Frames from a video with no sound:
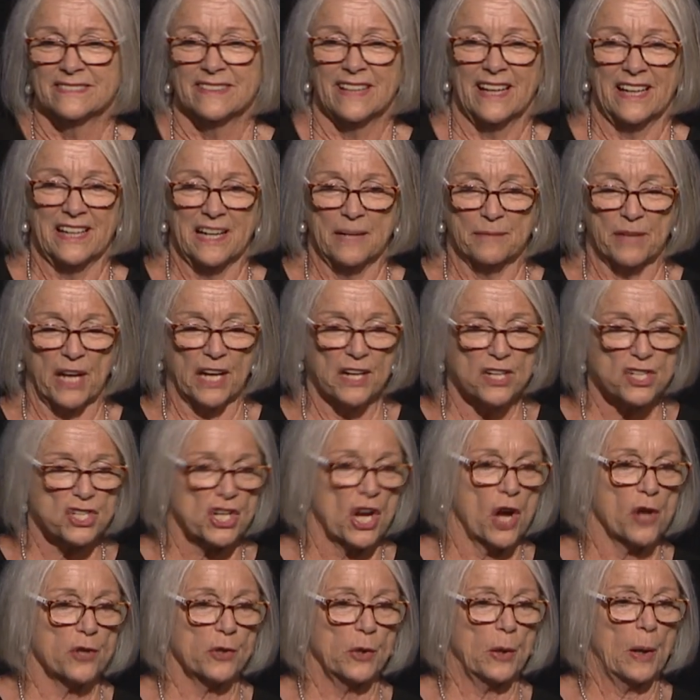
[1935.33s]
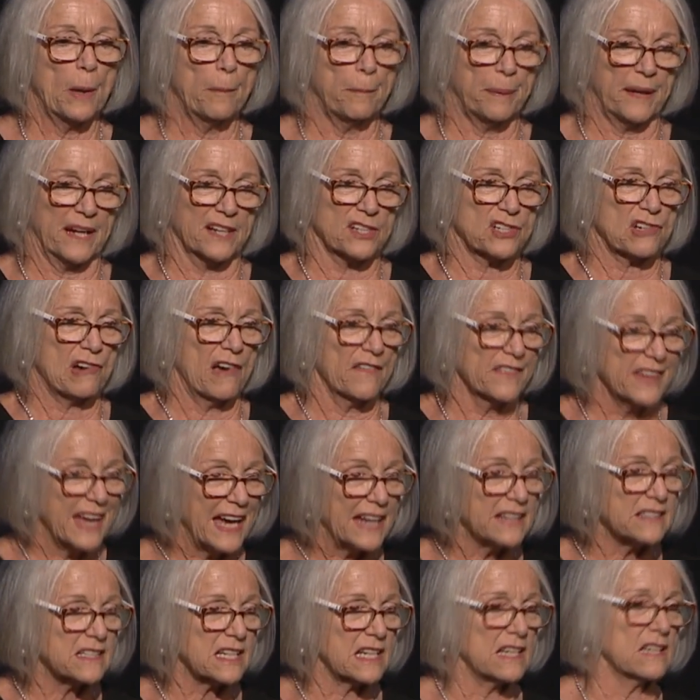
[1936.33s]
And I'm going to show you a picture on the
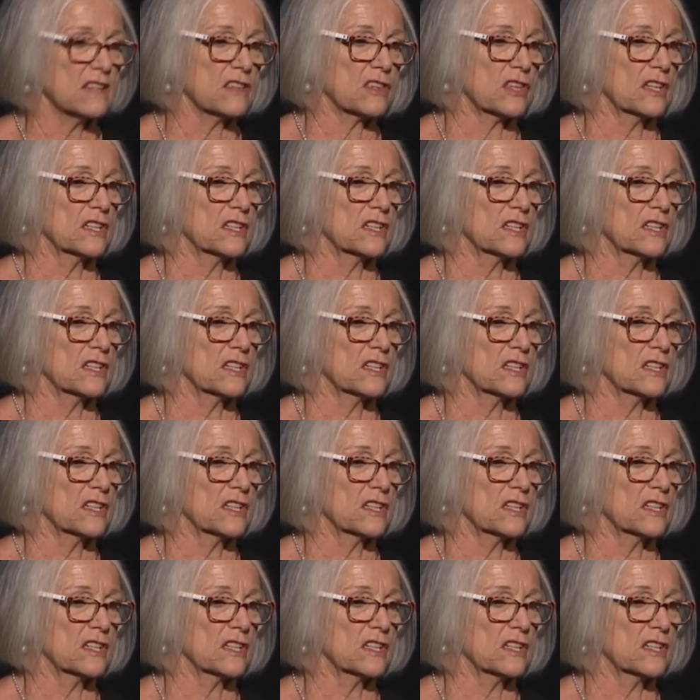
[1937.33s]
18th